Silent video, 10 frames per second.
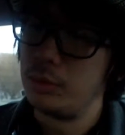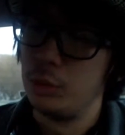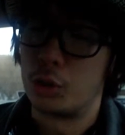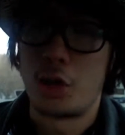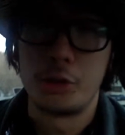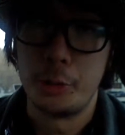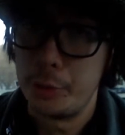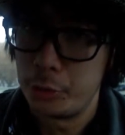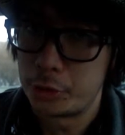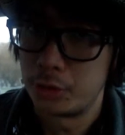your
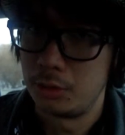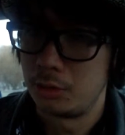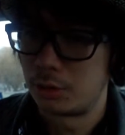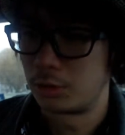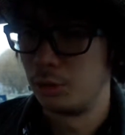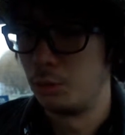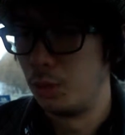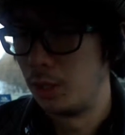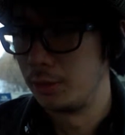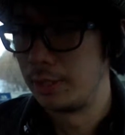contributions to the
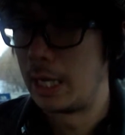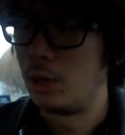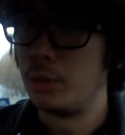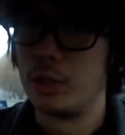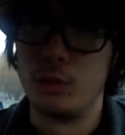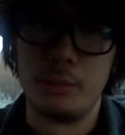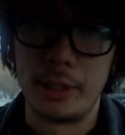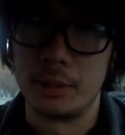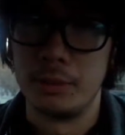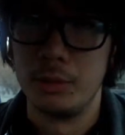world, and how we can all
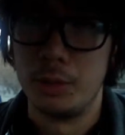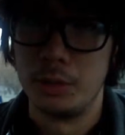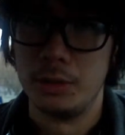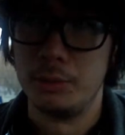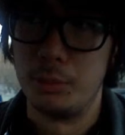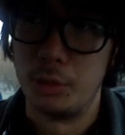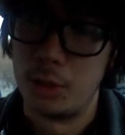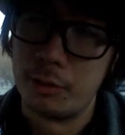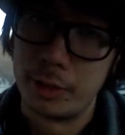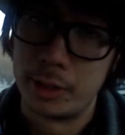make the world a more
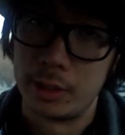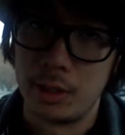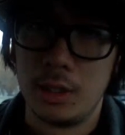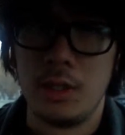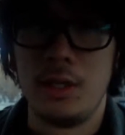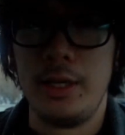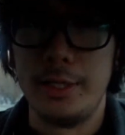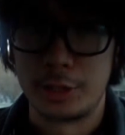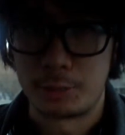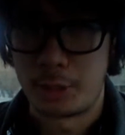loving,
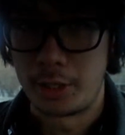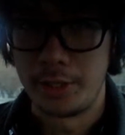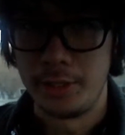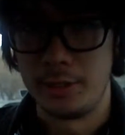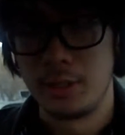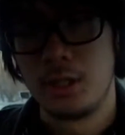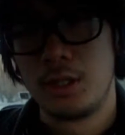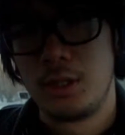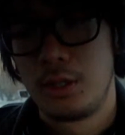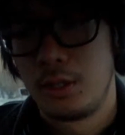inspired,
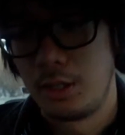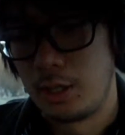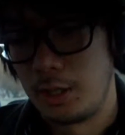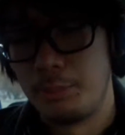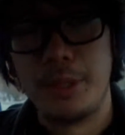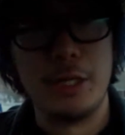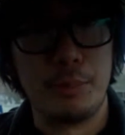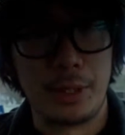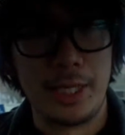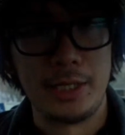better
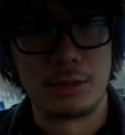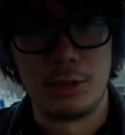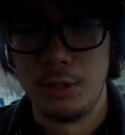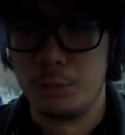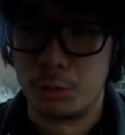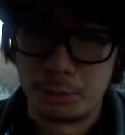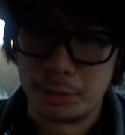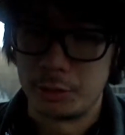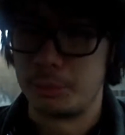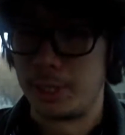place, right? More
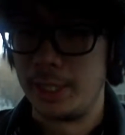abundant